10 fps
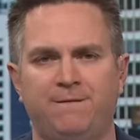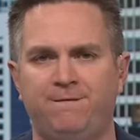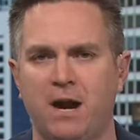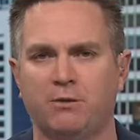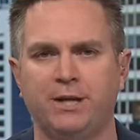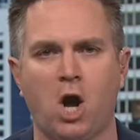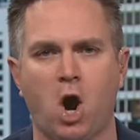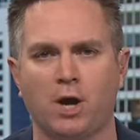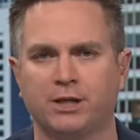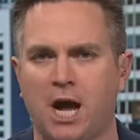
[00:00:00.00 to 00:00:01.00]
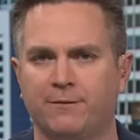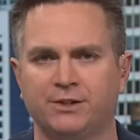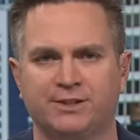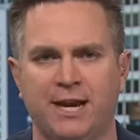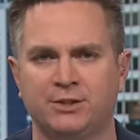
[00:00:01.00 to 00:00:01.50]
very hard
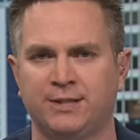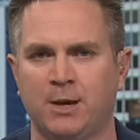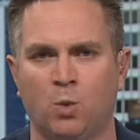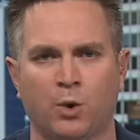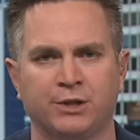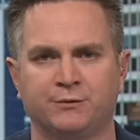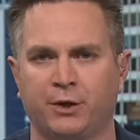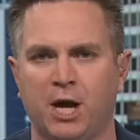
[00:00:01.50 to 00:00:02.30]
conversation that Warriors front